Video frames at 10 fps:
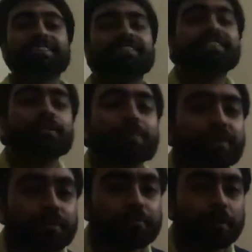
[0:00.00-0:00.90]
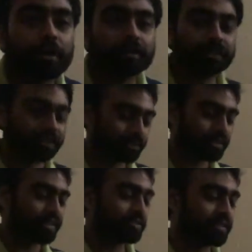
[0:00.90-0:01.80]
This is going to be your March
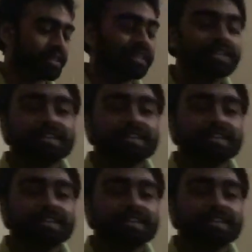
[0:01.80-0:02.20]
2020.